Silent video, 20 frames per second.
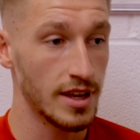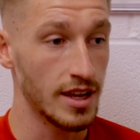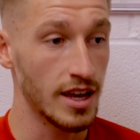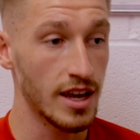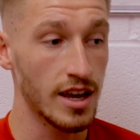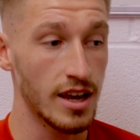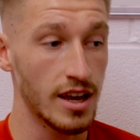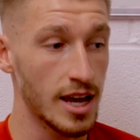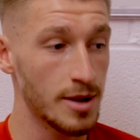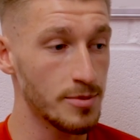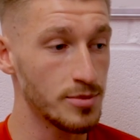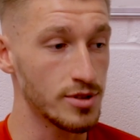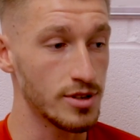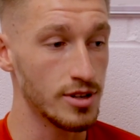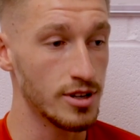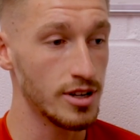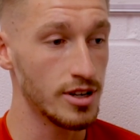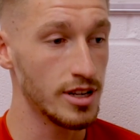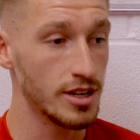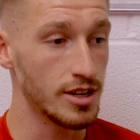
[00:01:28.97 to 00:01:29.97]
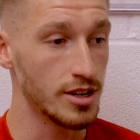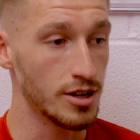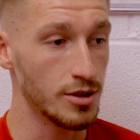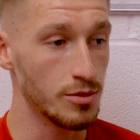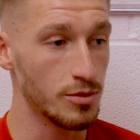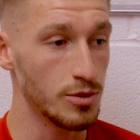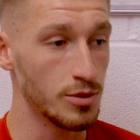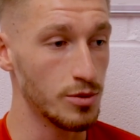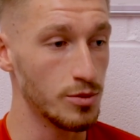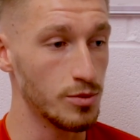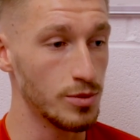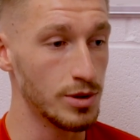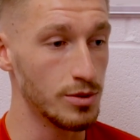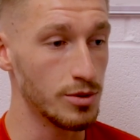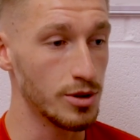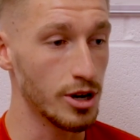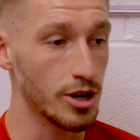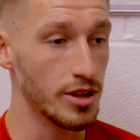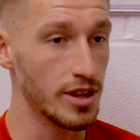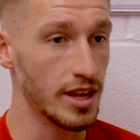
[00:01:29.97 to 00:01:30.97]
Yeah, absolutely. You know, we'll
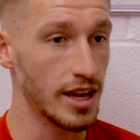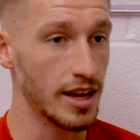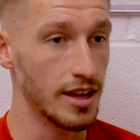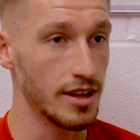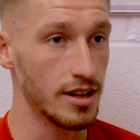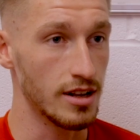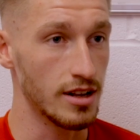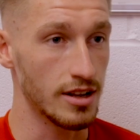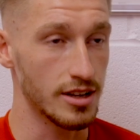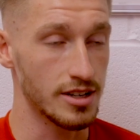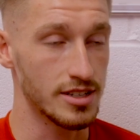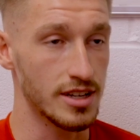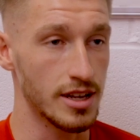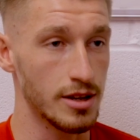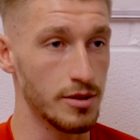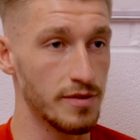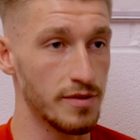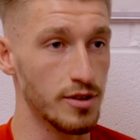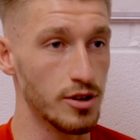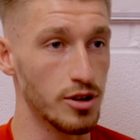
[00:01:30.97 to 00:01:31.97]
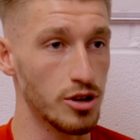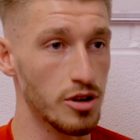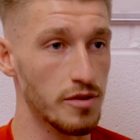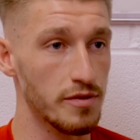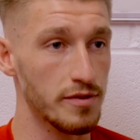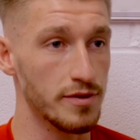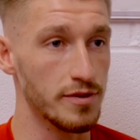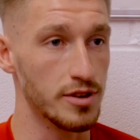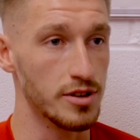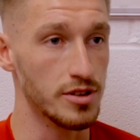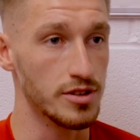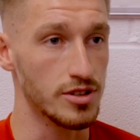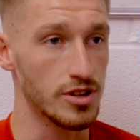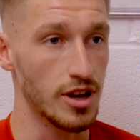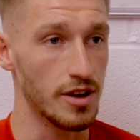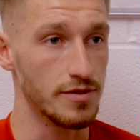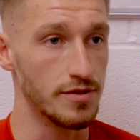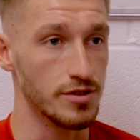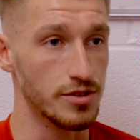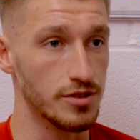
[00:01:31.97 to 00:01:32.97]
go there, like you say, full of confidence
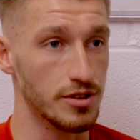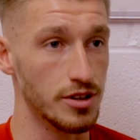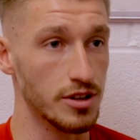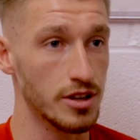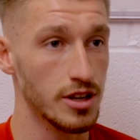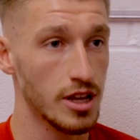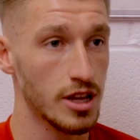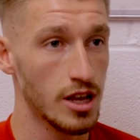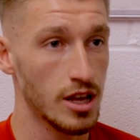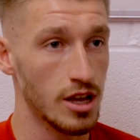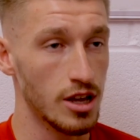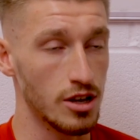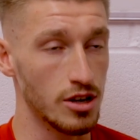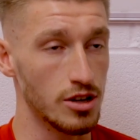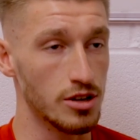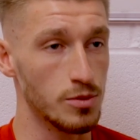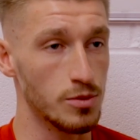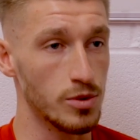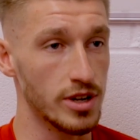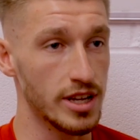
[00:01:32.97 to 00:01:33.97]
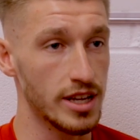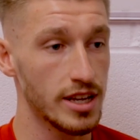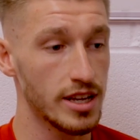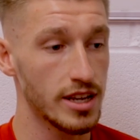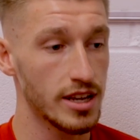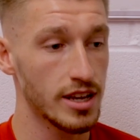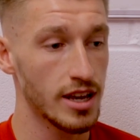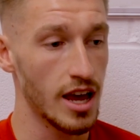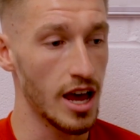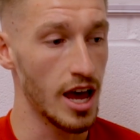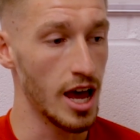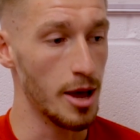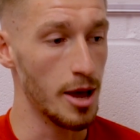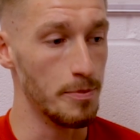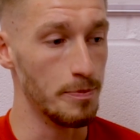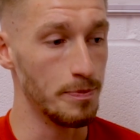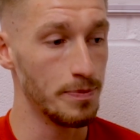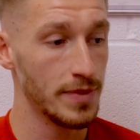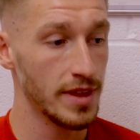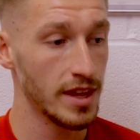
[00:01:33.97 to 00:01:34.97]
after a good week.
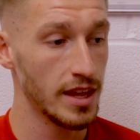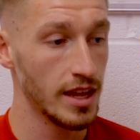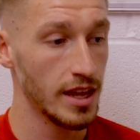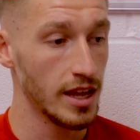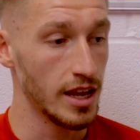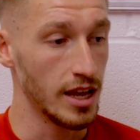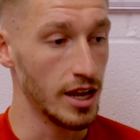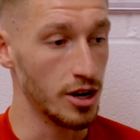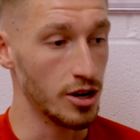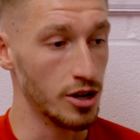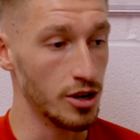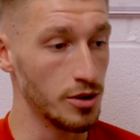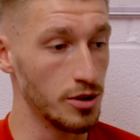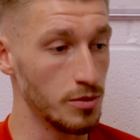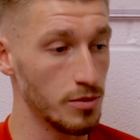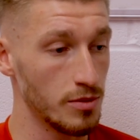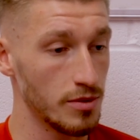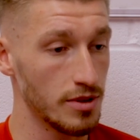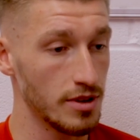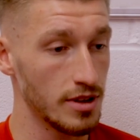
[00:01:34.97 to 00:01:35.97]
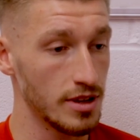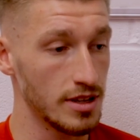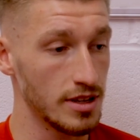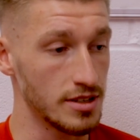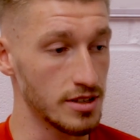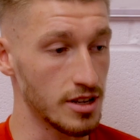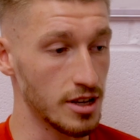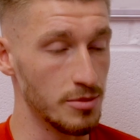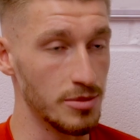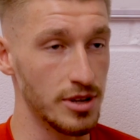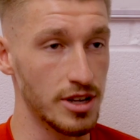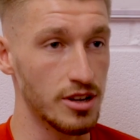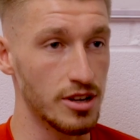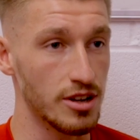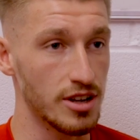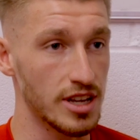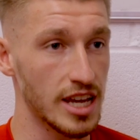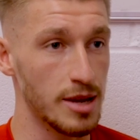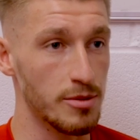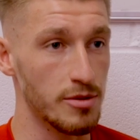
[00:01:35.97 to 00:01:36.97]
You know, it's going to be a
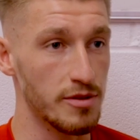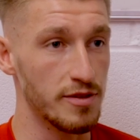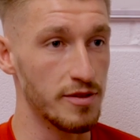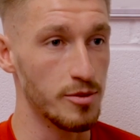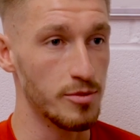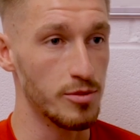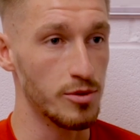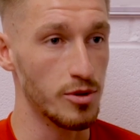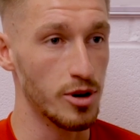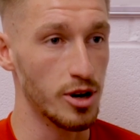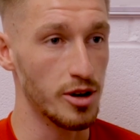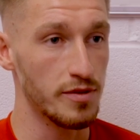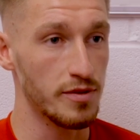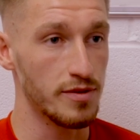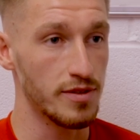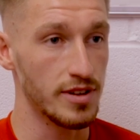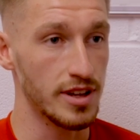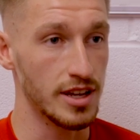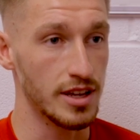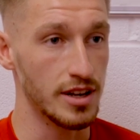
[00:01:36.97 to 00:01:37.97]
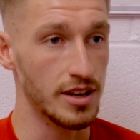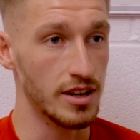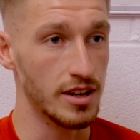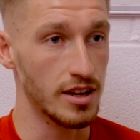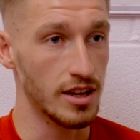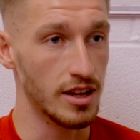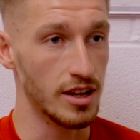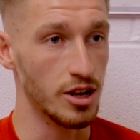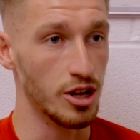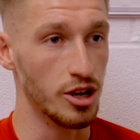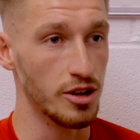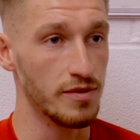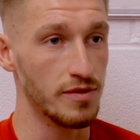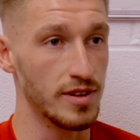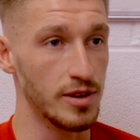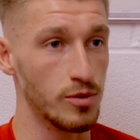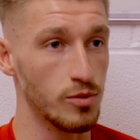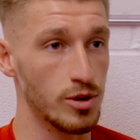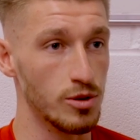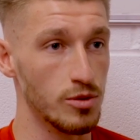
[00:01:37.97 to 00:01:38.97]
good game of football, hopefully, and
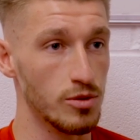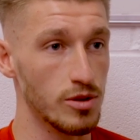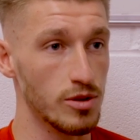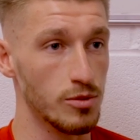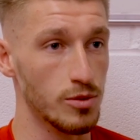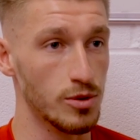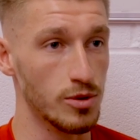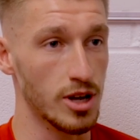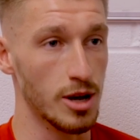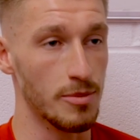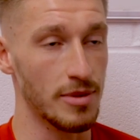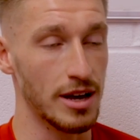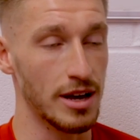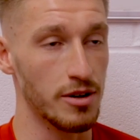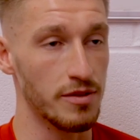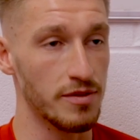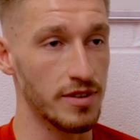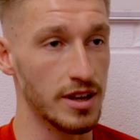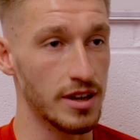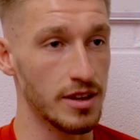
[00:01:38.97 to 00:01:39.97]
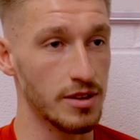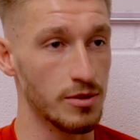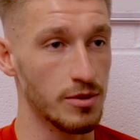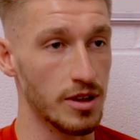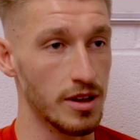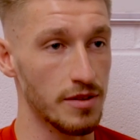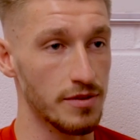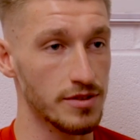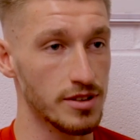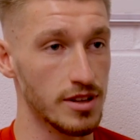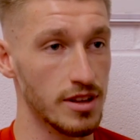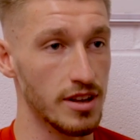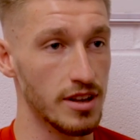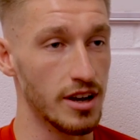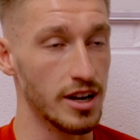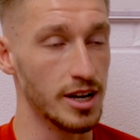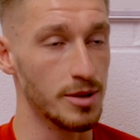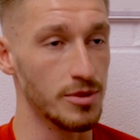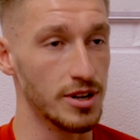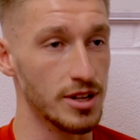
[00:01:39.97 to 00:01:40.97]
hopefully we'll come out of it after the
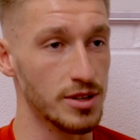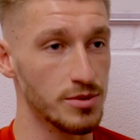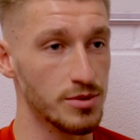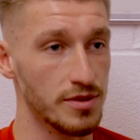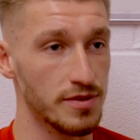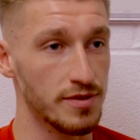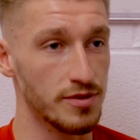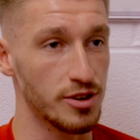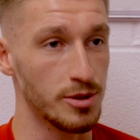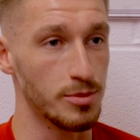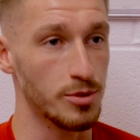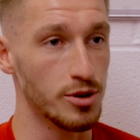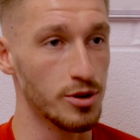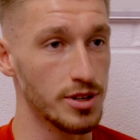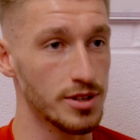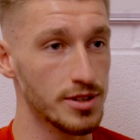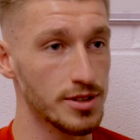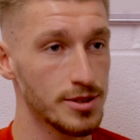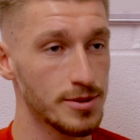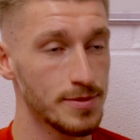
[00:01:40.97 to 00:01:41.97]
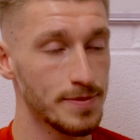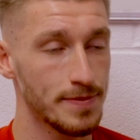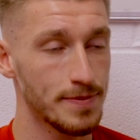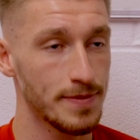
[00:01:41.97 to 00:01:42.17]
90 minutes with 3 points.